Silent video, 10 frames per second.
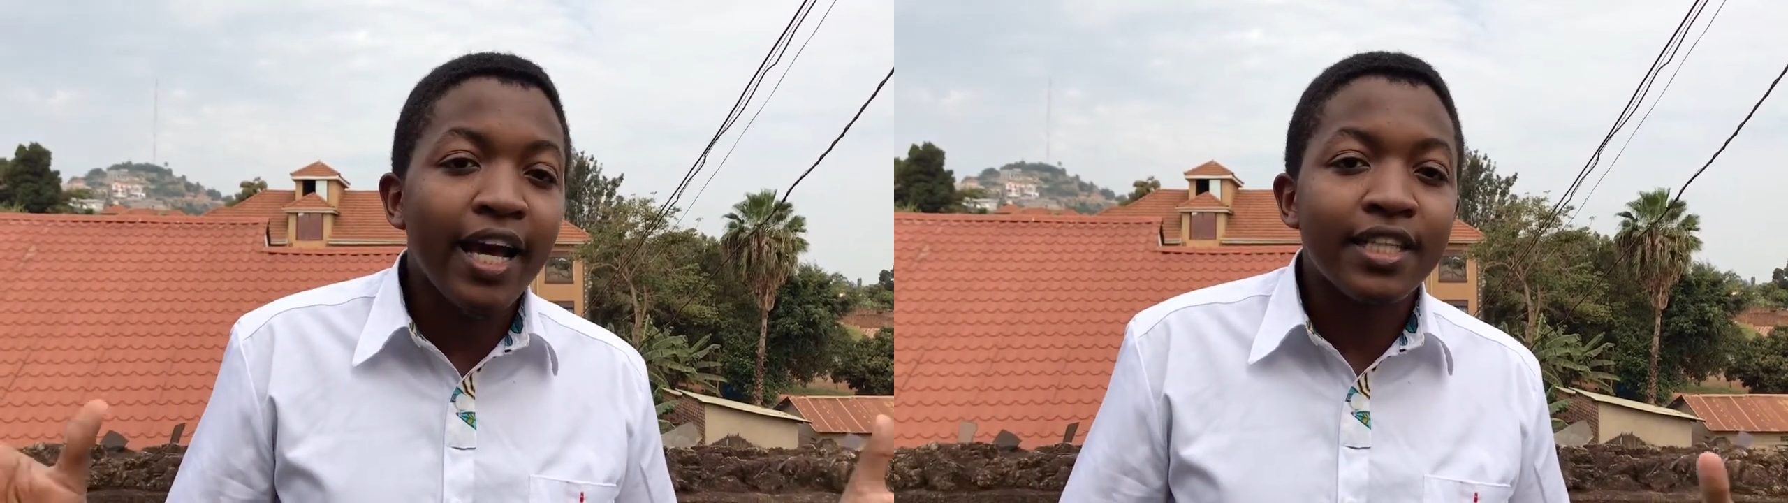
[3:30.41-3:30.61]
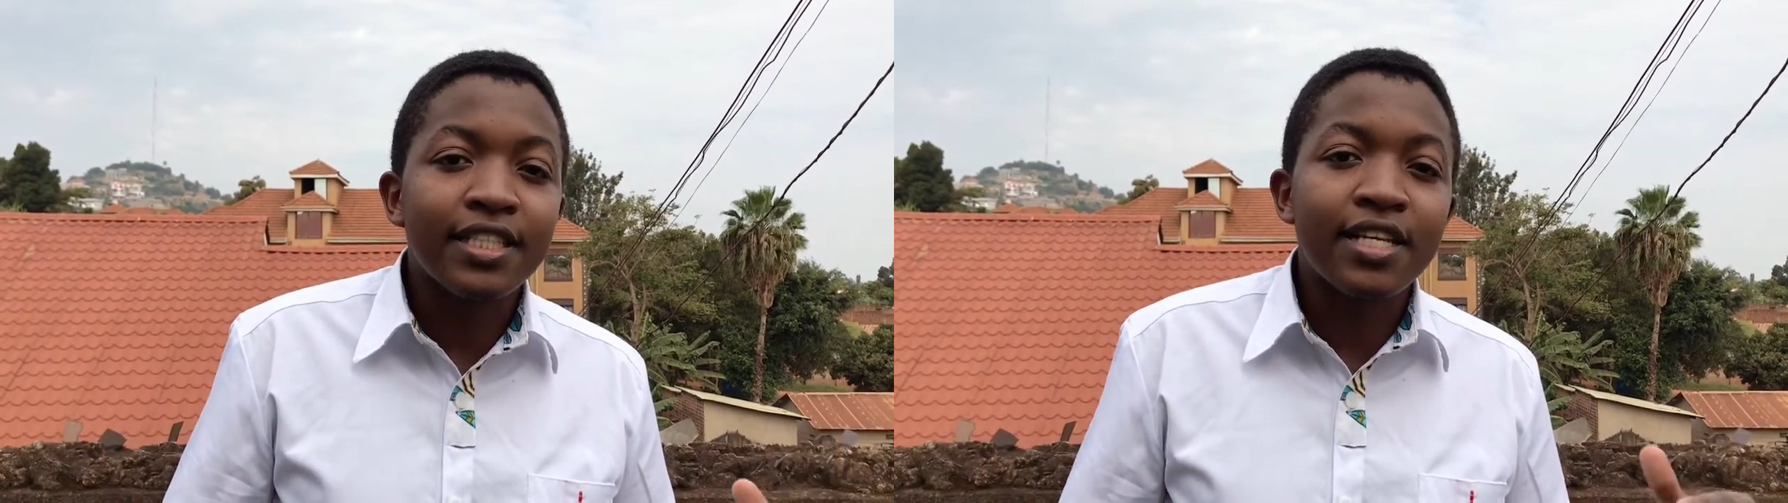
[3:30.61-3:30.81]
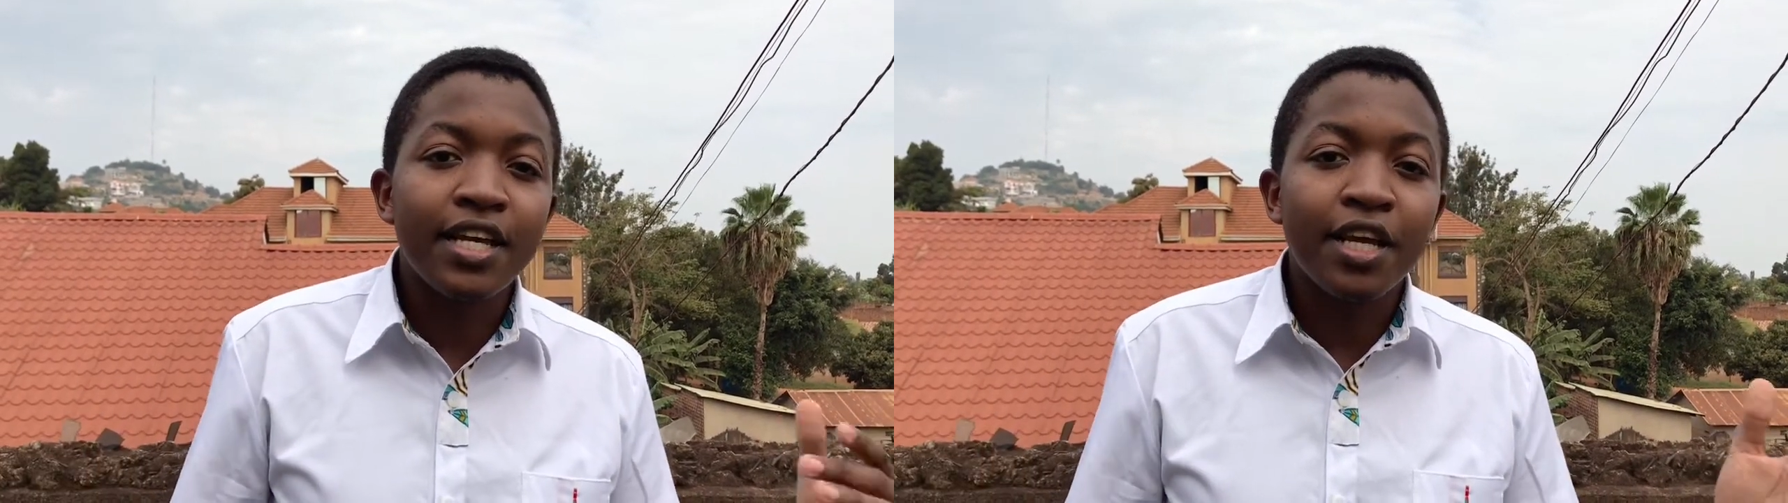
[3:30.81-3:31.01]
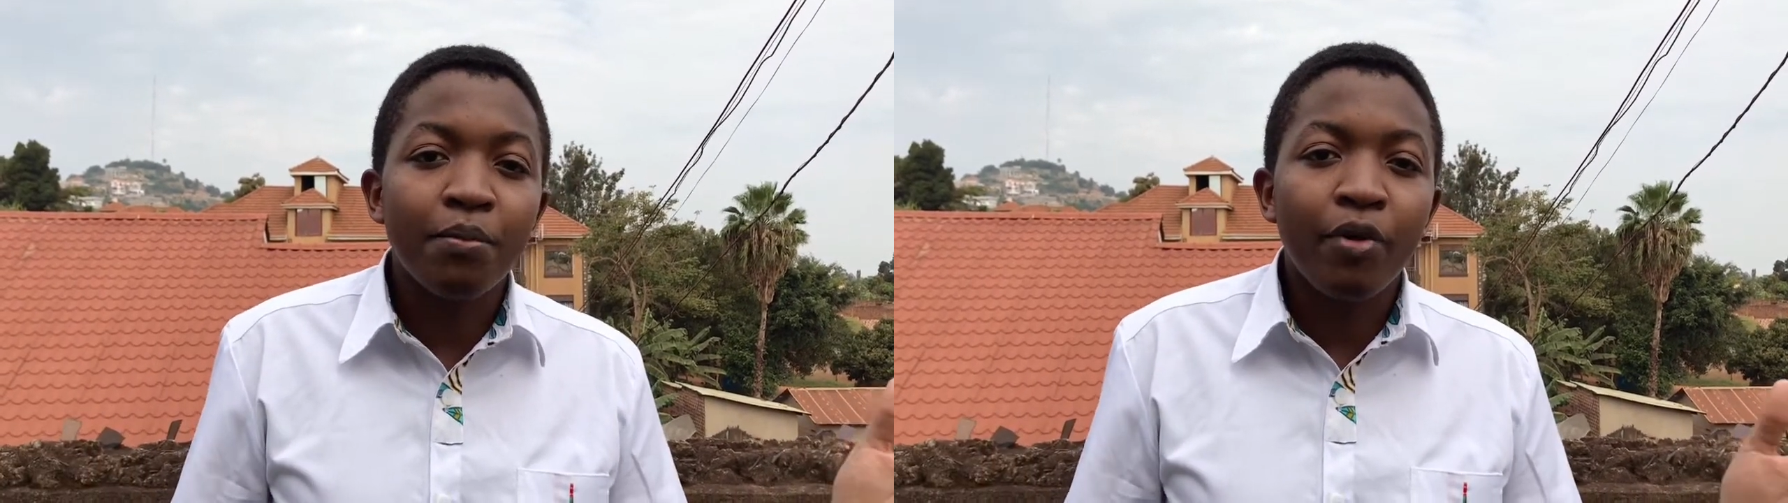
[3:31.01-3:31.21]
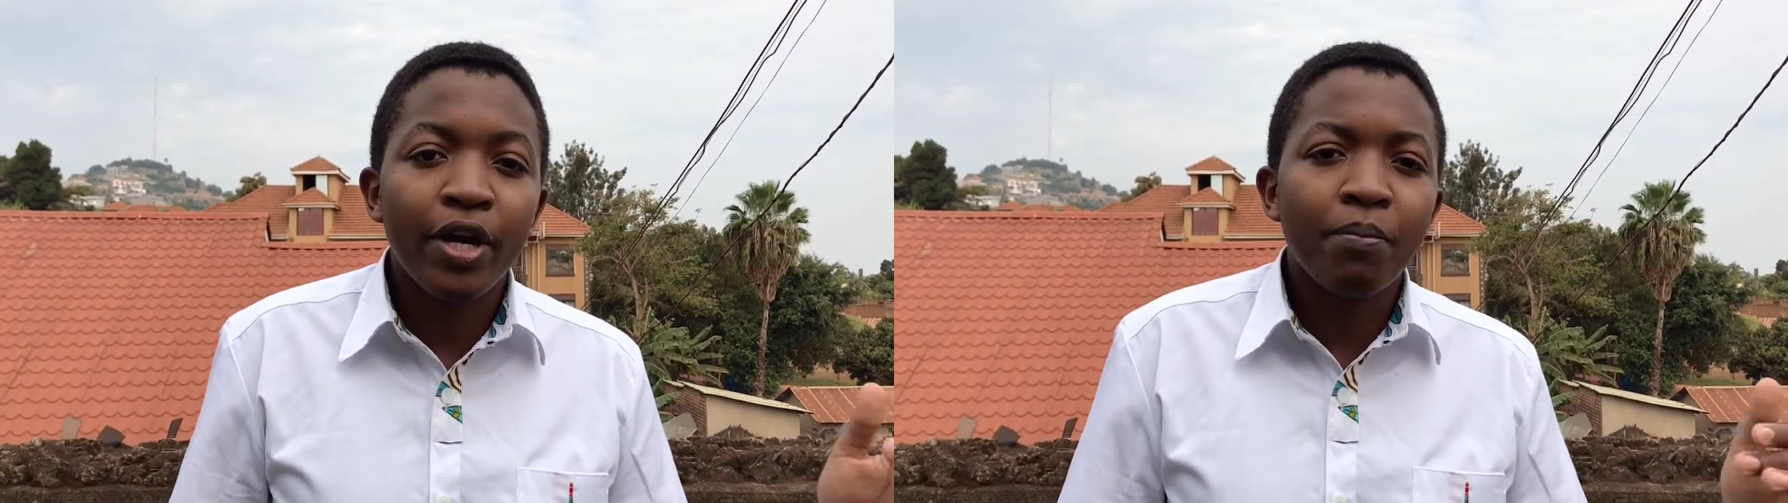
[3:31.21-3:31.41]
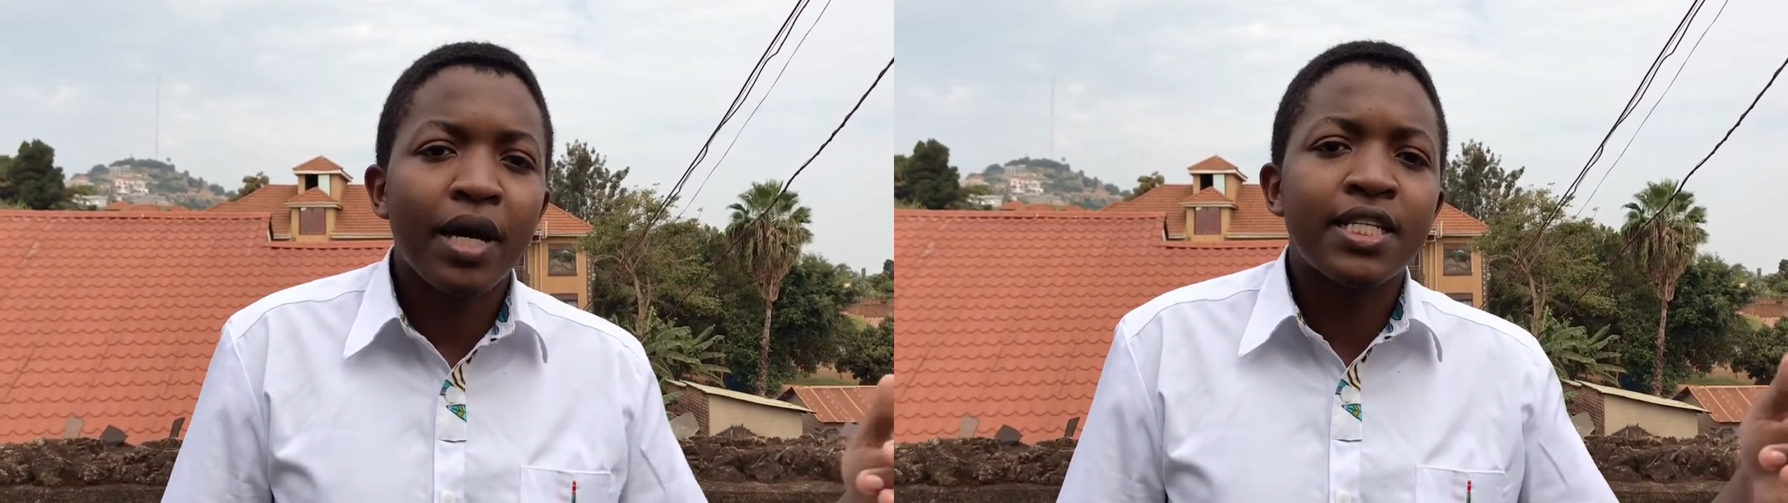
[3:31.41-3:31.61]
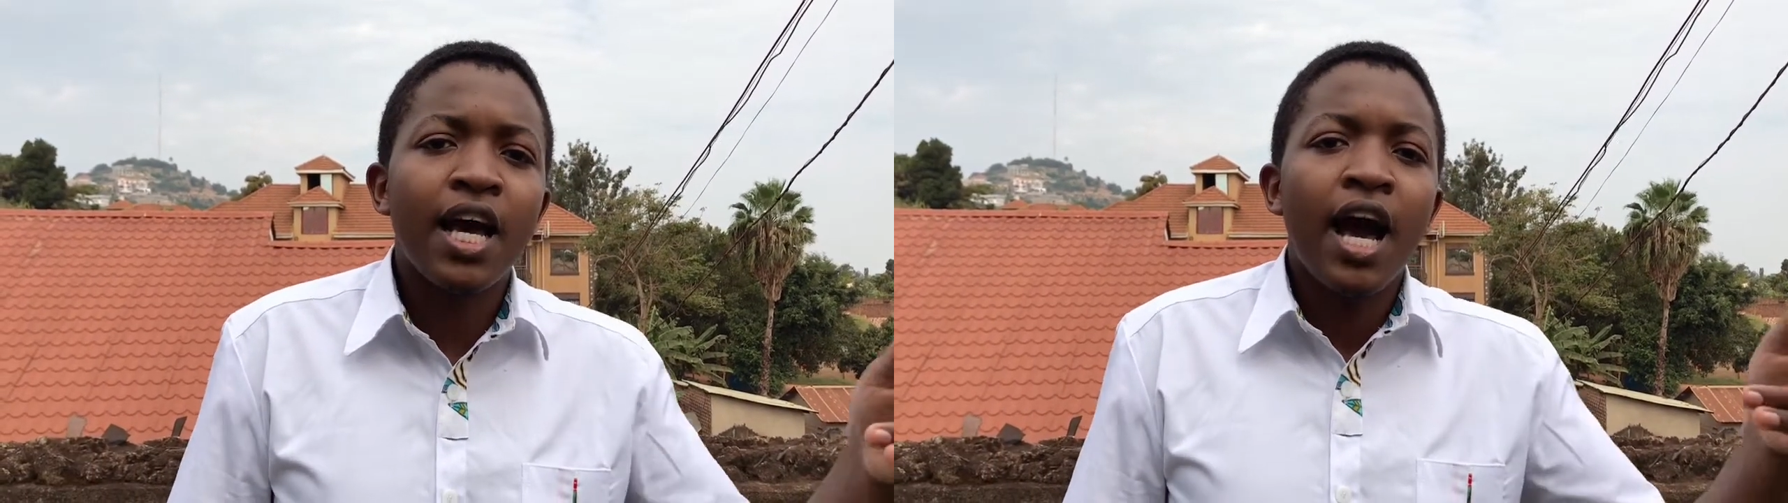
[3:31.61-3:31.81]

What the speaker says: at a certain point, but